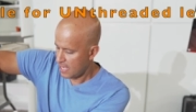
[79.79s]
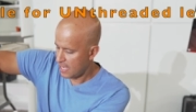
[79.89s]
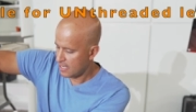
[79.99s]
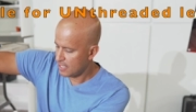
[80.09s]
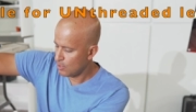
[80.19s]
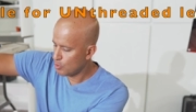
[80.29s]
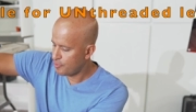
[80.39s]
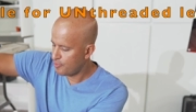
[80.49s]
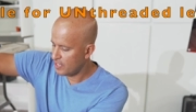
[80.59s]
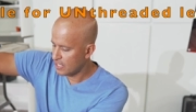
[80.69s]
and it would
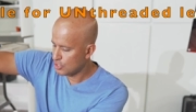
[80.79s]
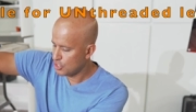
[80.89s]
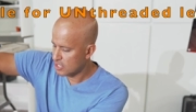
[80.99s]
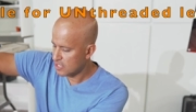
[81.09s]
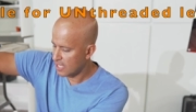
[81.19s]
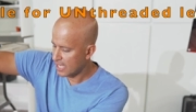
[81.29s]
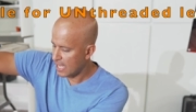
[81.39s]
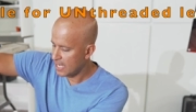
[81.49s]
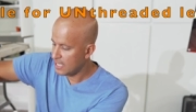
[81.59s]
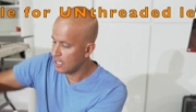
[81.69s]
fit just
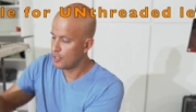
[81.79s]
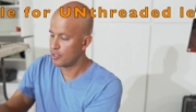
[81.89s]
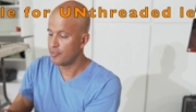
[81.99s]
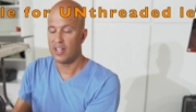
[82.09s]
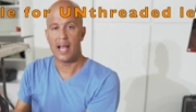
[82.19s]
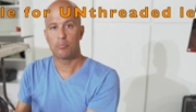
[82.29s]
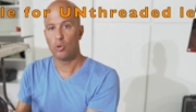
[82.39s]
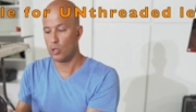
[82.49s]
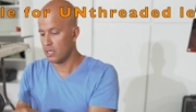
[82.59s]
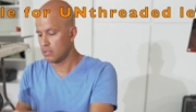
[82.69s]
like any other flat
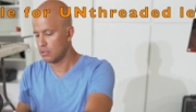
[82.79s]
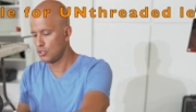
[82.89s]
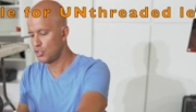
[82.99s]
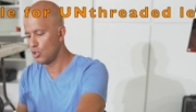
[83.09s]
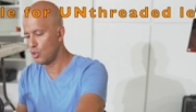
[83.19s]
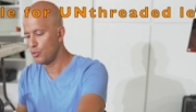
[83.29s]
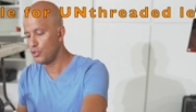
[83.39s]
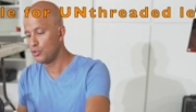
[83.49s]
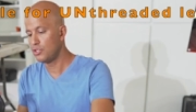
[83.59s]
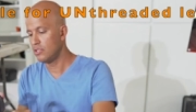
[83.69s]
port. So
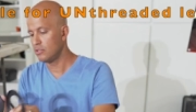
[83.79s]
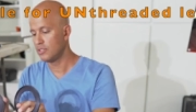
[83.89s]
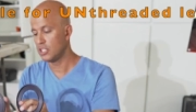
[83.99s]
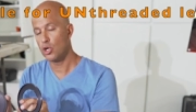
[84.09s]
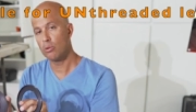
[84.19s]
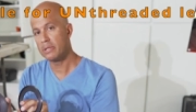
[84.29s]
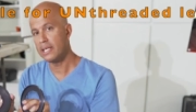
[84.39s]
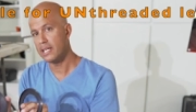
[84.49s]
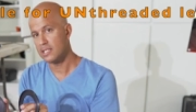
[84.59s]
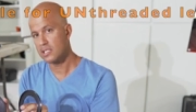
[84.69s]
you, the dome
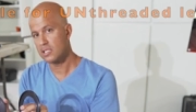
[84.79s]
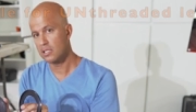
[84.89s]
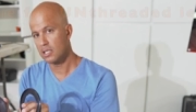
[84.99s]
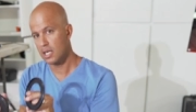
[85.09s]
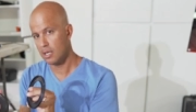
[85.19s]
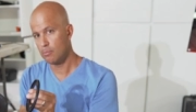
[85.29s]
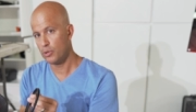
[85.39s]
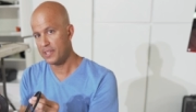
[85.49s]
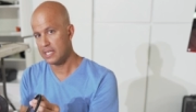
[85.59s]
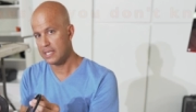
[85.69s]
kits come
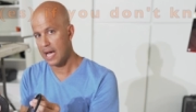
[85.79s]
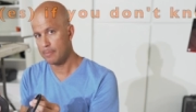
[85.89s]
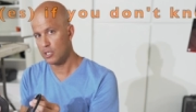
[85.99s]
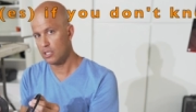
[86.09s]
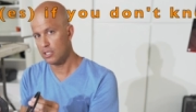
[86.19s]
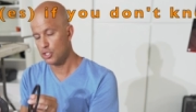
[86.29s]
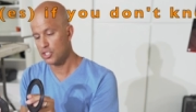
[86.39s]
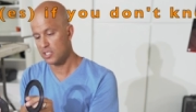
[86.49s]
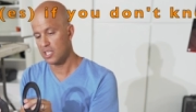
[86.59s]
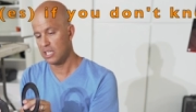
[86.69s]
with the adapter. You
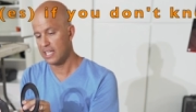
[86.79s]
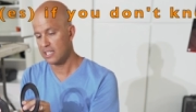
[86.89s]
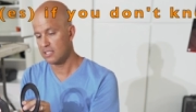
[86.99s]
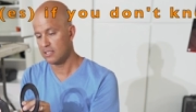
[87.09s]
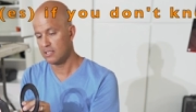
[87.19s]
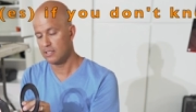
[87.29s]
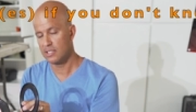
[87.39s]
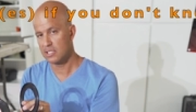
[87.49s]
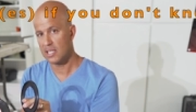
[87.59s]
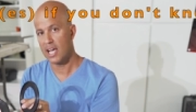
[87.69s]
just select
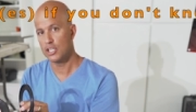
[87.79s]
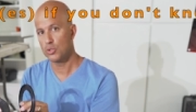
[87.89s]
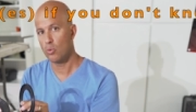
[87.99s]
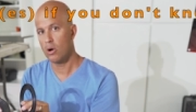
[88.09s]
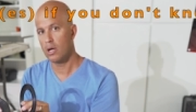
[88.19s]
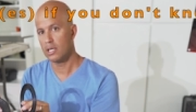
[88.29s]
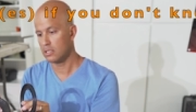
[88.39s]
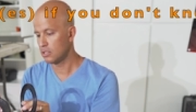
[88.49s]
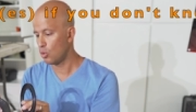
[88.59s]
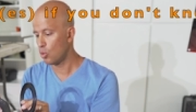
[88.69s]
the size you want
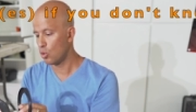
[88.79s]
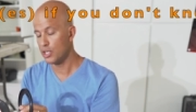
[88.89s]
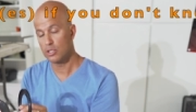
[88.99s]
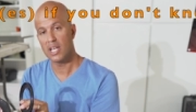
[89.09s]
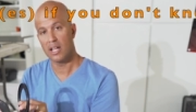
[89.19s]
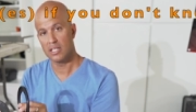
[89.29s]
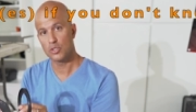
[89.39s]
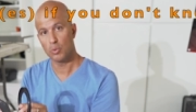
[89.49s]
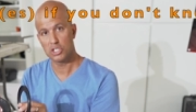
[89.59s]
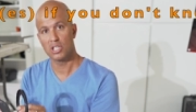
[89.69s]
or you tell
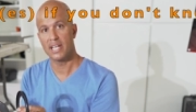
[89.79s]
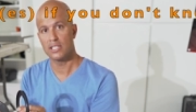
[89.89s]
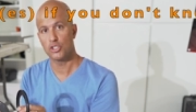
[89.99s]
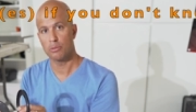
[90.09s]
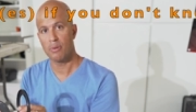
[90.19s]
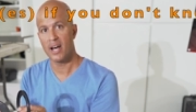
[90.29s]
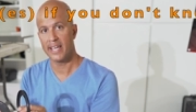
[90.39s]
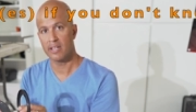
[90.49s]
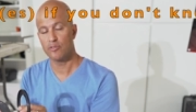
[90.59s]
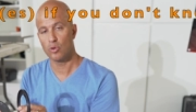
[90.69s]
us which lens you're
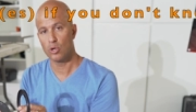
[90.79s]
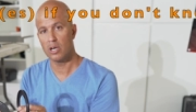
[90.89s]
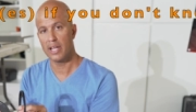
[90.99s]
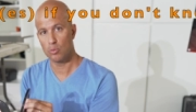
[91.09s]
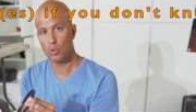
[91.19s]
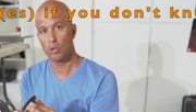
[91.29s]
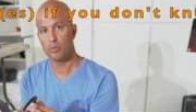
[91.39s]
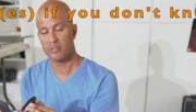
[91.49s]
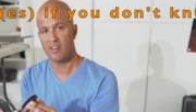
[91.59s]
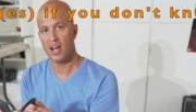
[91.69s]
buying it for and we'll
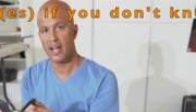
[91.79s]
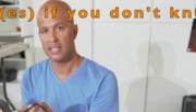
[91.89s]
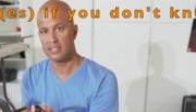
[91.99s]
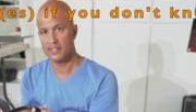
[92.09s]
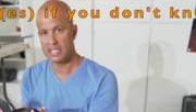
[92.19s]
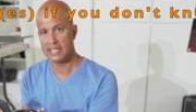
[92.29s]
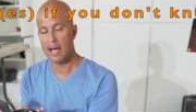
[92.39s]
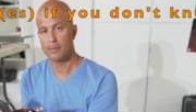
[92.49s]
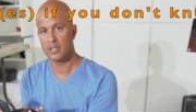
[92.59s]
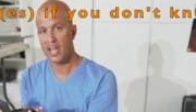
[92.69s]
provide the
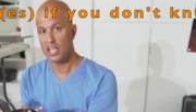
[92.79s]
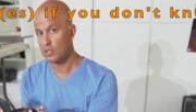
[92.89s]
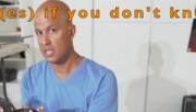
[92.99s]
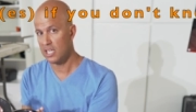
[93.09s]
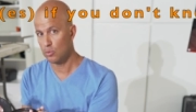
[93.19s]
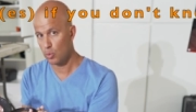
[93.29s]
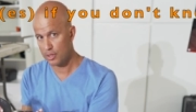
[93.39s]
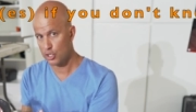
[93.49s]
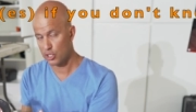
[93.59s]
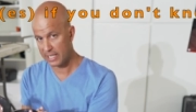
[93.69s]
adapter that you need
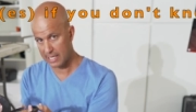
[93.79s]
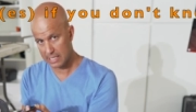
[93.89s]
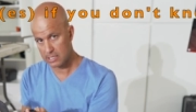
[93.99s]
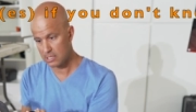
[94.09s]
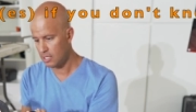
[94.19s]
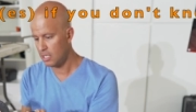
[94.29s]
with your kit